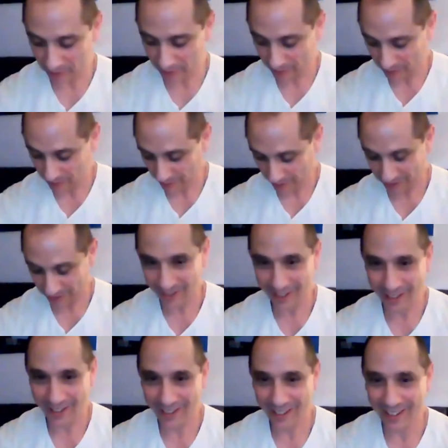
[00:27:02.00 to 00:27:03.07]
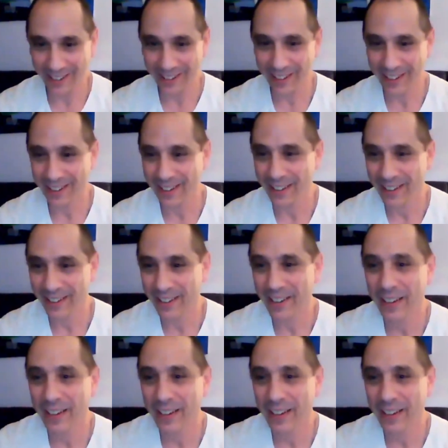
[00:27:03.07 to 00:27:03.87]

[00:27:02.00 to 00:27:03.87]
I'm looking forward to hearing everyone.